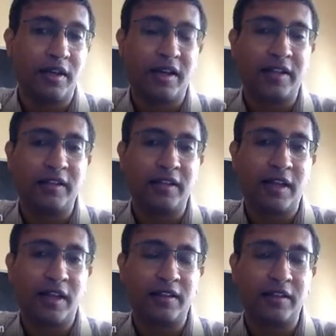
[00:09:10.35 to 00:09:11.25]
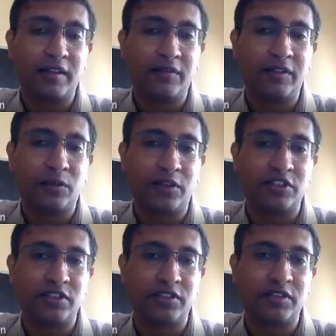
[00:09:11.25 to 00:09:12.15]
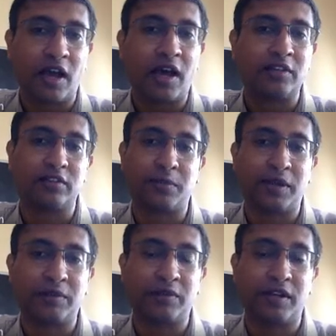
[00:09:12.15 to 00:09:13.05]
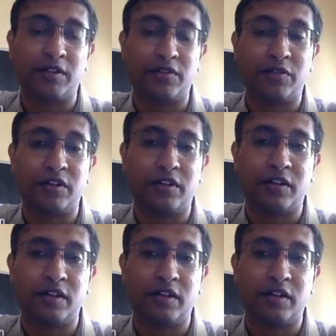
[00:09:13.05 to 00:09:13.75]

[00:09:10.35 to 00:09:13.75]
and even the questions asked might be very different,